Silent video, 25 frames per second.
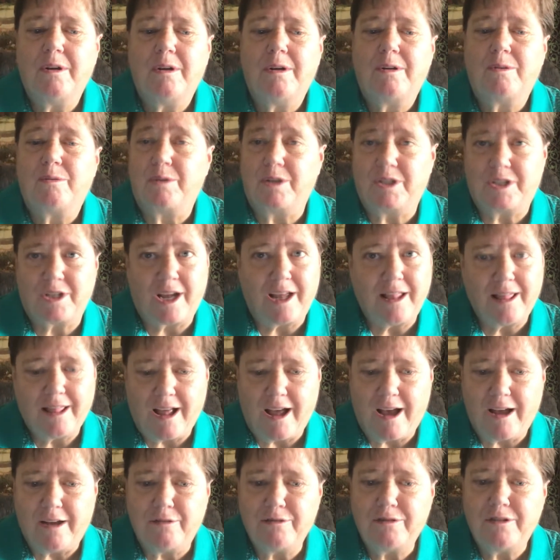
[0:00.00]
which I
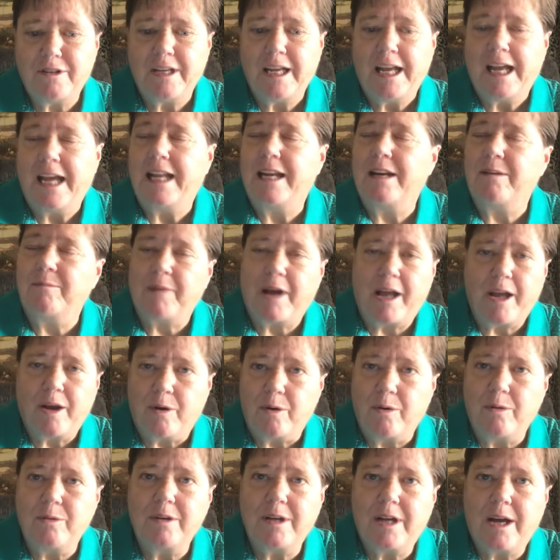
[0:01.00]
love, and in my
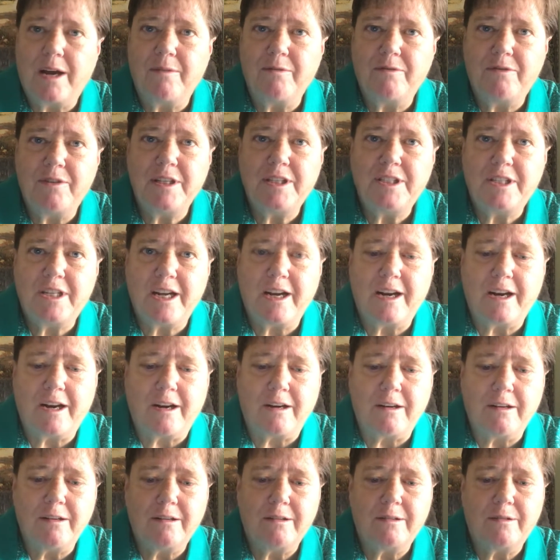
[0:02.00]
own comfy
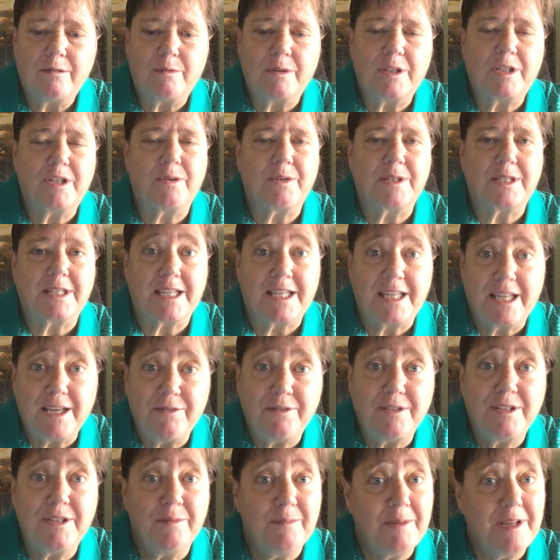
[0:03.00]
chair, which was a
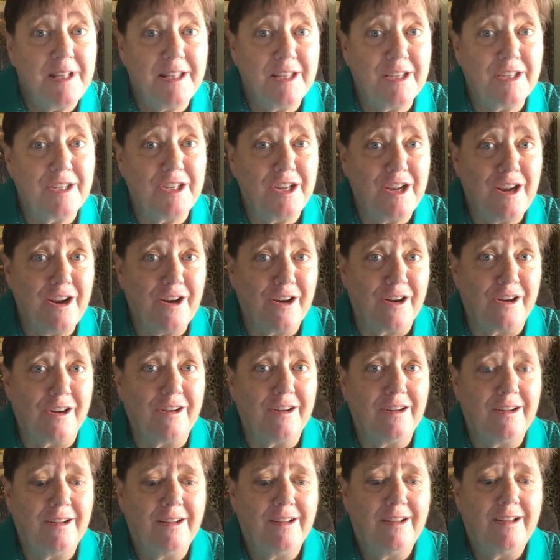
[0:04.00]
gift to me this year,
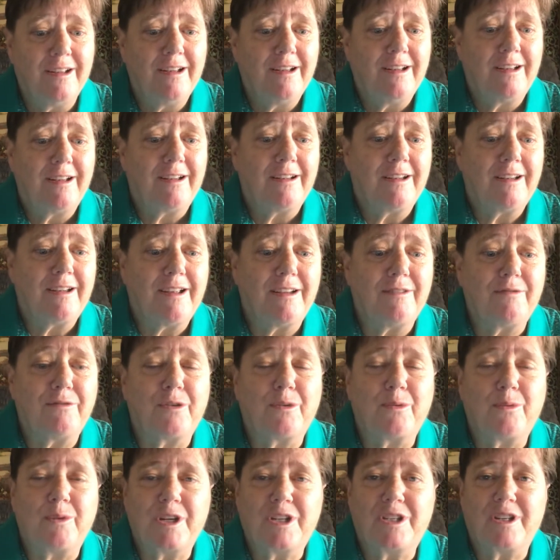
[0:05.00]
and for
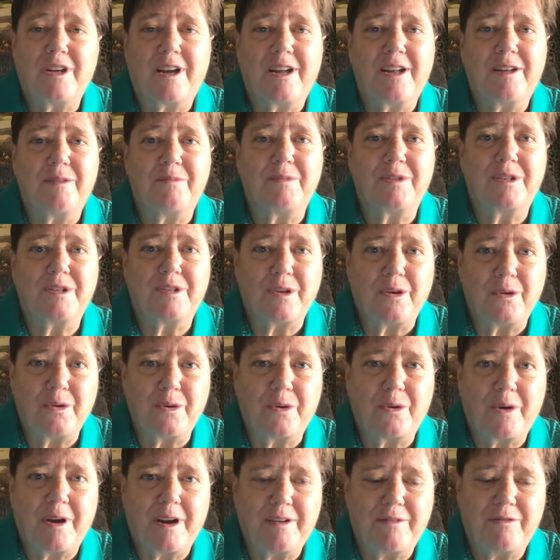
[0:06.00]
which I am so
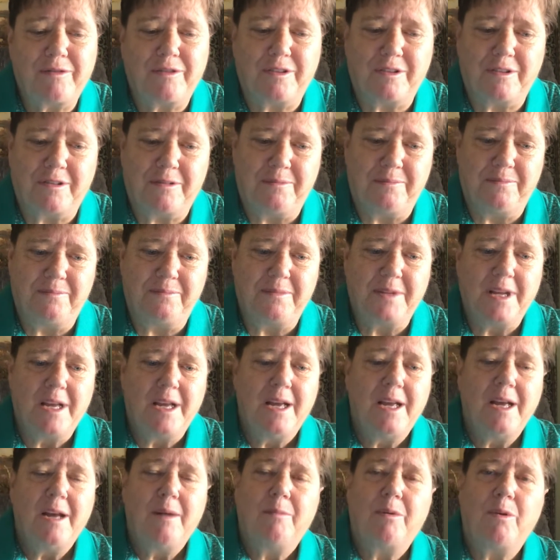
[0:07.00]
grateful.
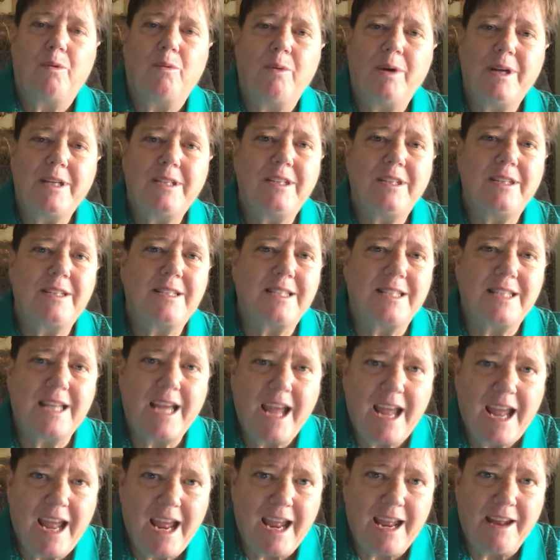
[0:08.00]
But what to
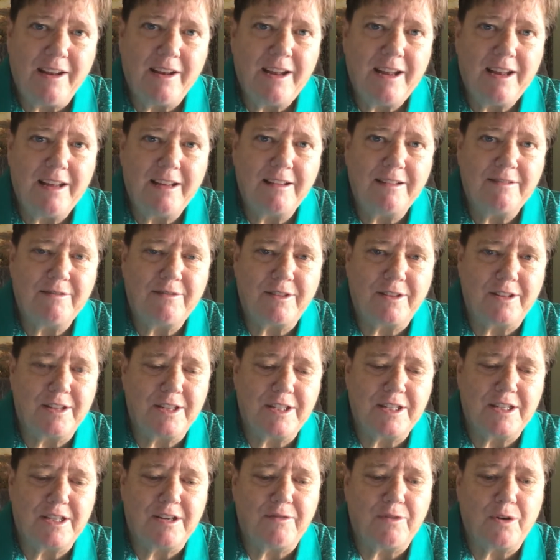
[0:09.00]
say for
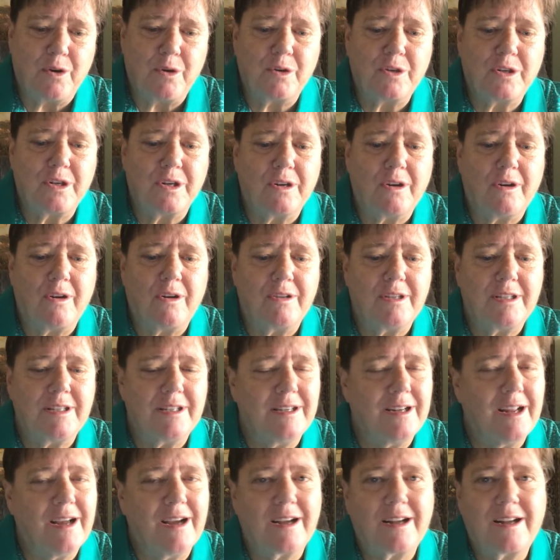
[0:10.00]
this devotional did
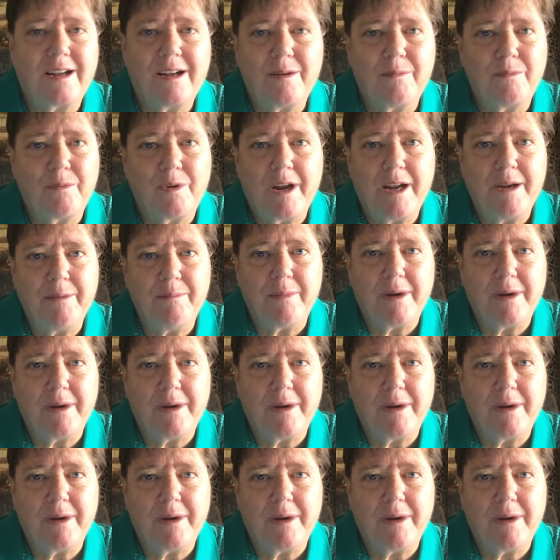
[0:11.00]
not come right